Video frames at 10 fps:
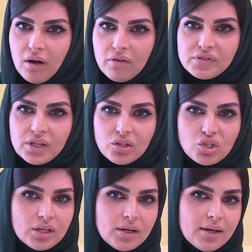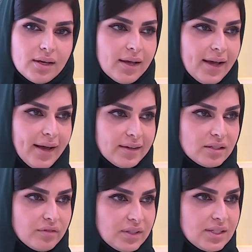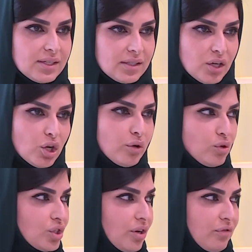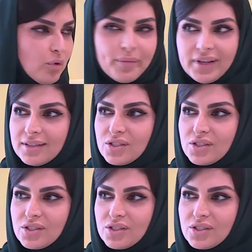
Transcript: of such activities and inclusion of women.